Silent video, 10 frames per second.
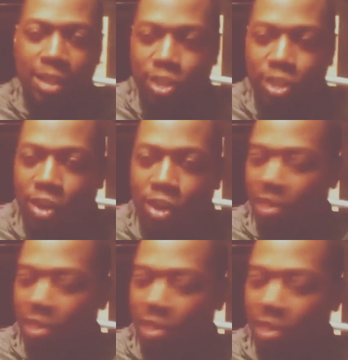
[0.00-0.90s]
the shirt,
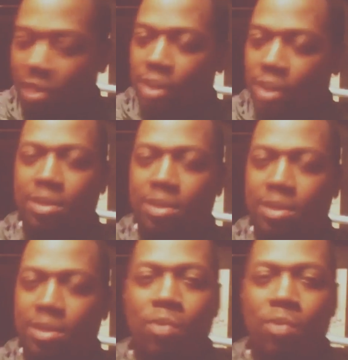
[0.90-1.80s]
you know what I'm
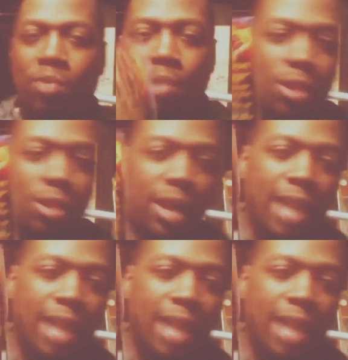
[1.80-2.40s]
saying? When people look